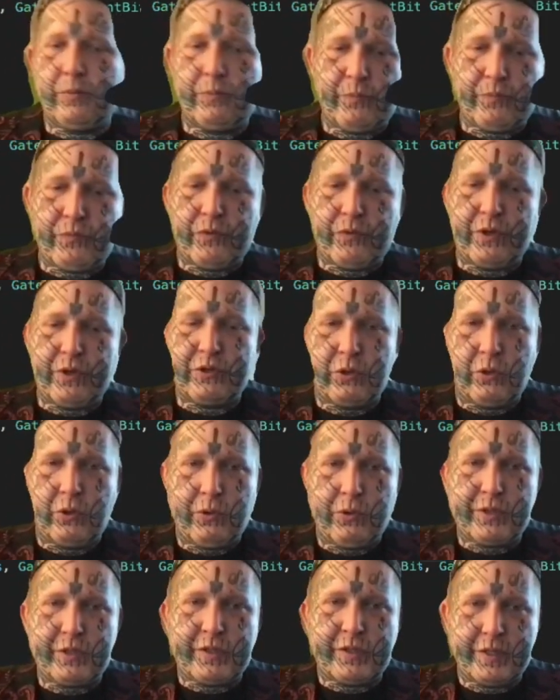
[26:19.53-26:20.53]

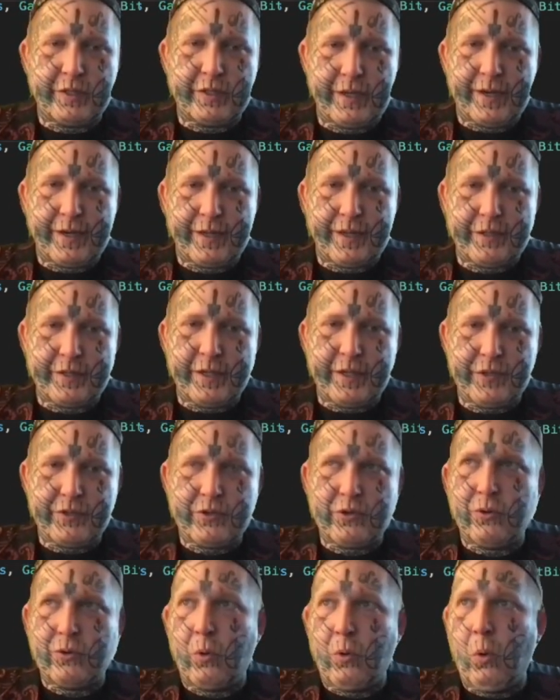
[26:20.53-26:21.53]
results does not
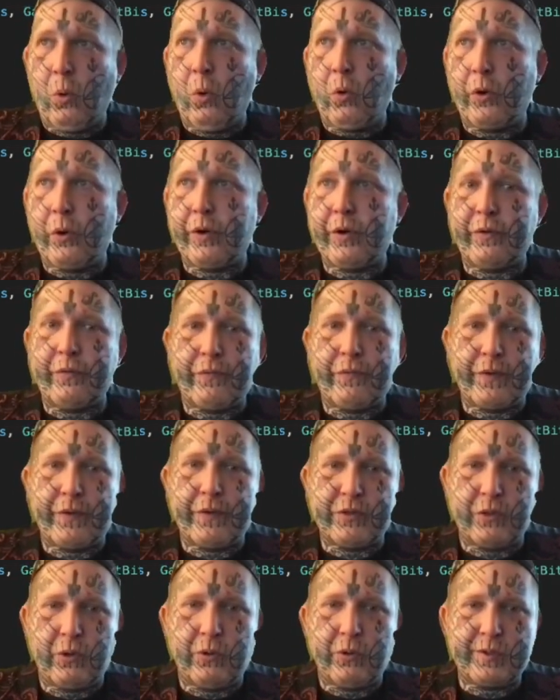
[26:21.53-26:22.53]
exist or
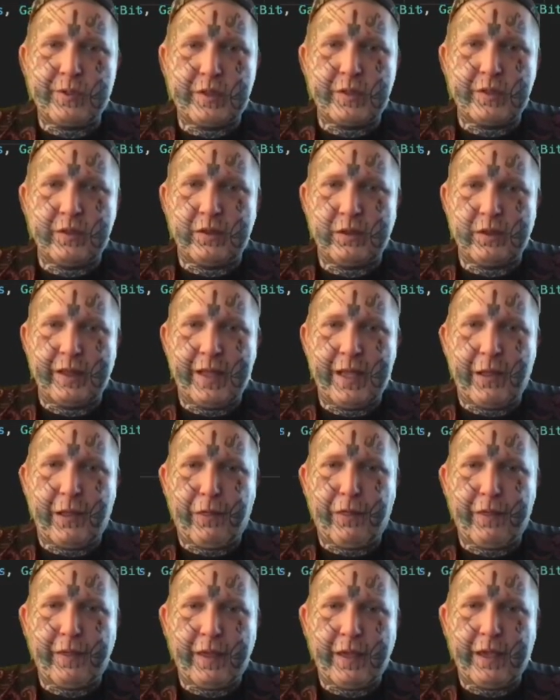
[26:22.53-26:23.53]
results
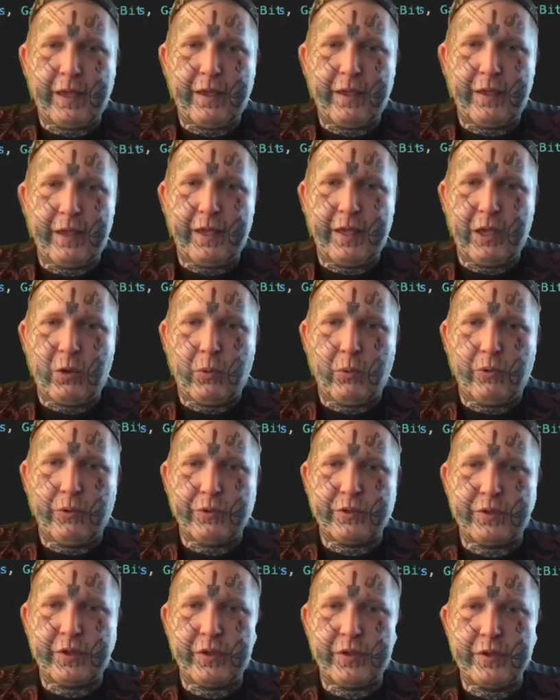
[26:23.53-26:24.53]
length
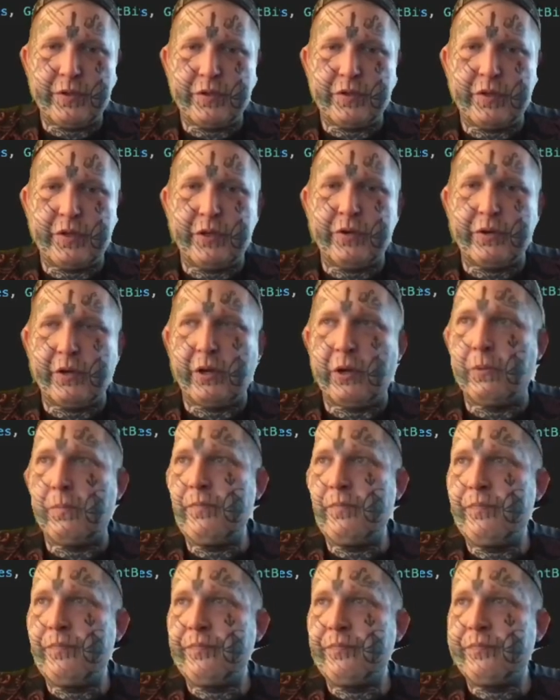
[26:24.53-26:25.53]
equals 0,
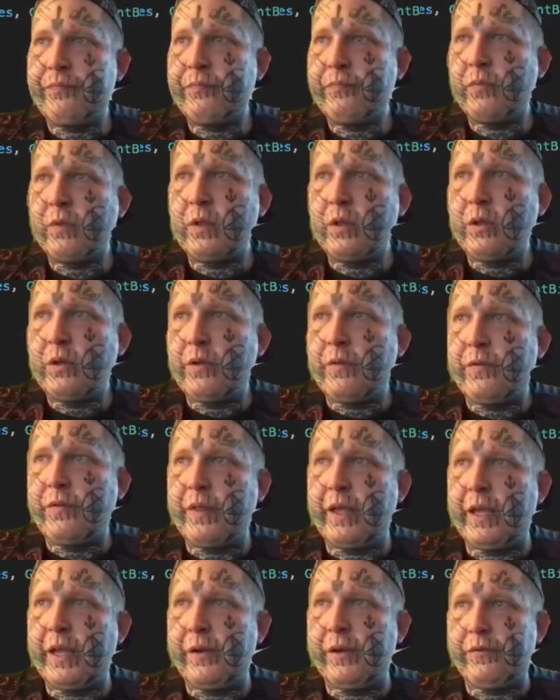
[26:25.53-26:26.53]

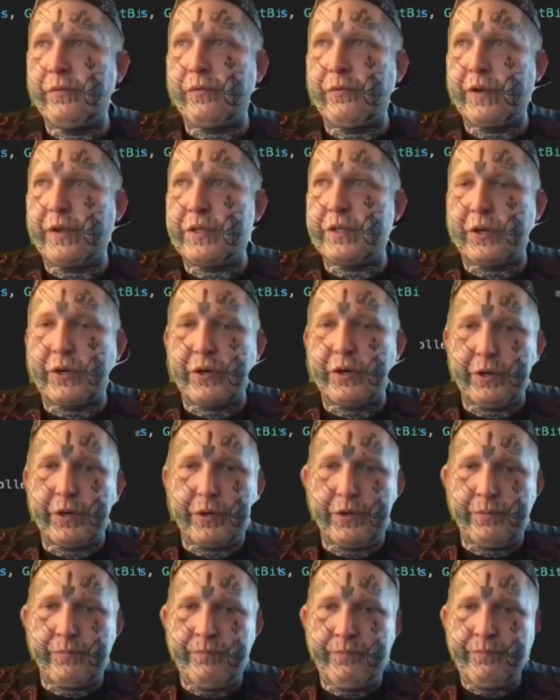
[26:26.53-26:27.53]
then
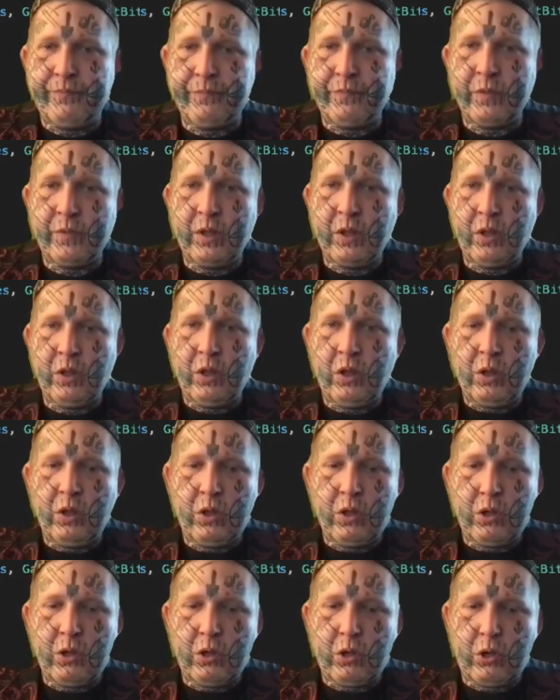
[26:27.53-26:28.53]
return
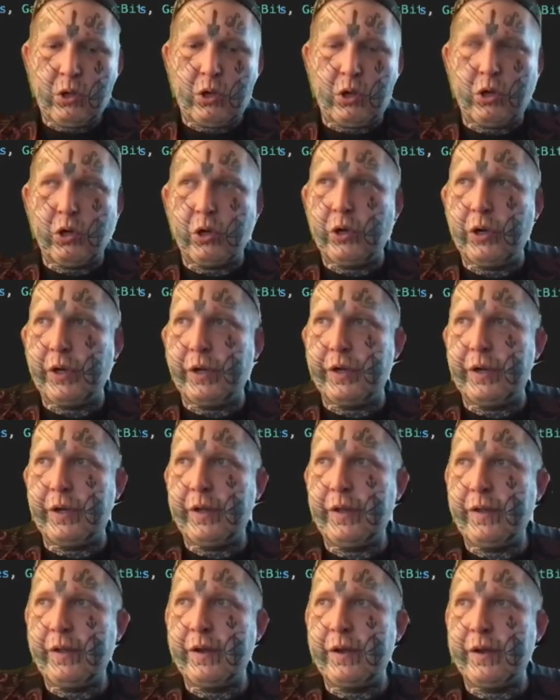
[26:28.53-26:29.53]
could
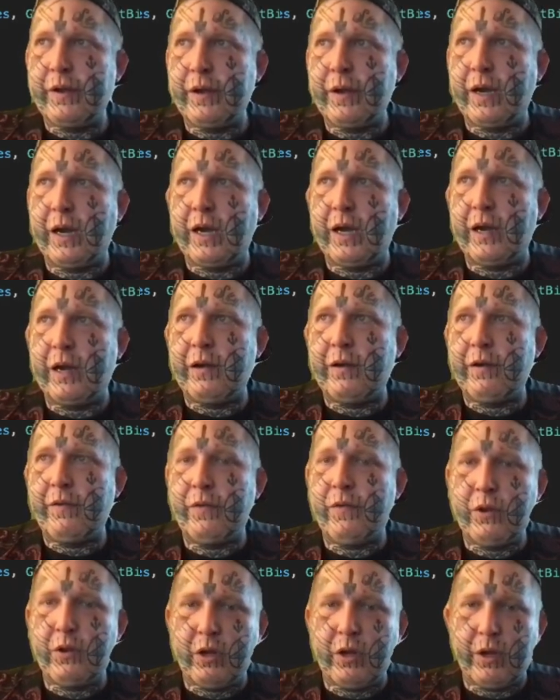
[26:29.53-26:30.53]
not,
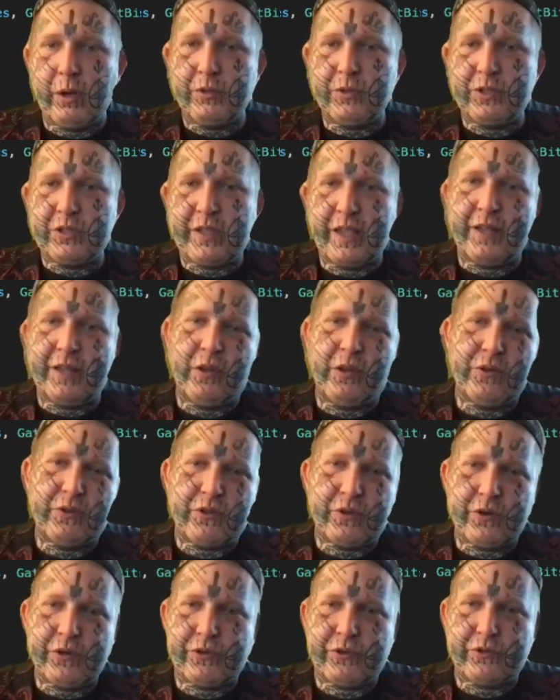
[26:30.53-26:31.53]
we'll just say no
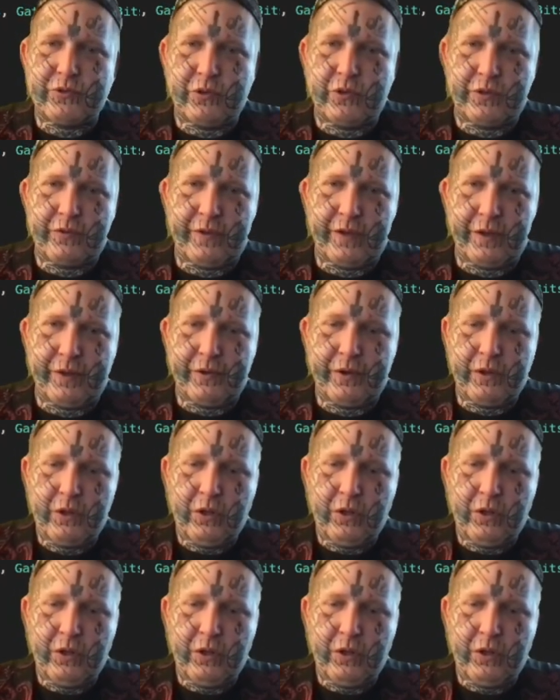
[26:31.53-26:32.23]
search results found.